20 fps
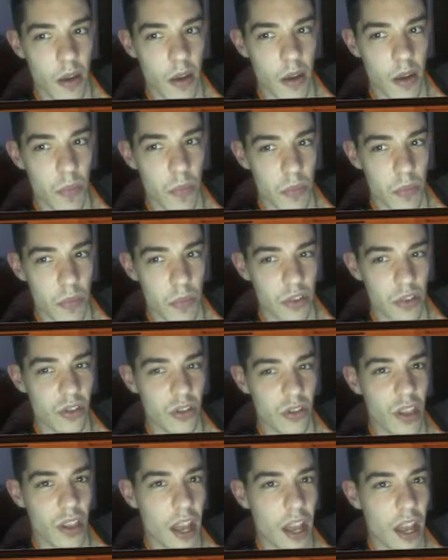But it's not
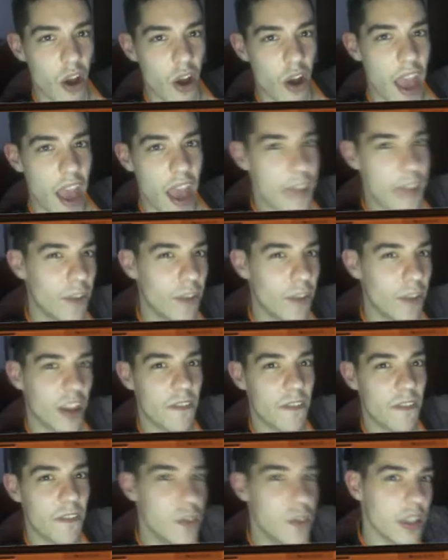like I ever like
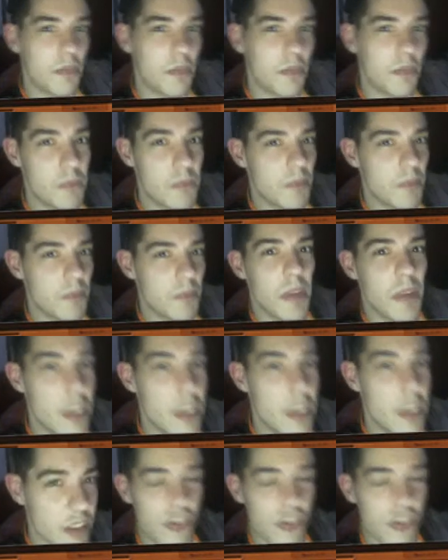fully beat the
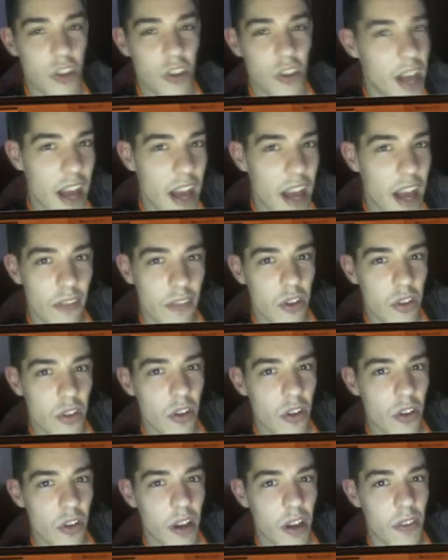snot out of you or
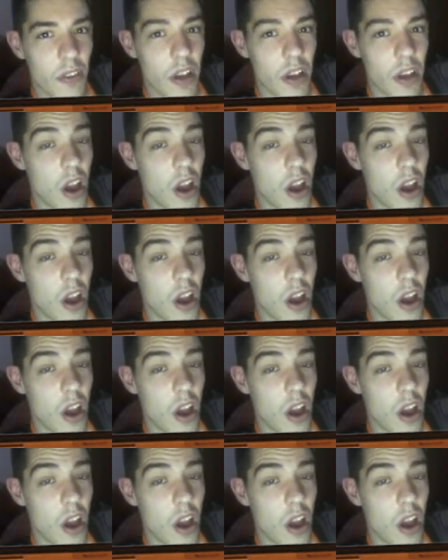anything.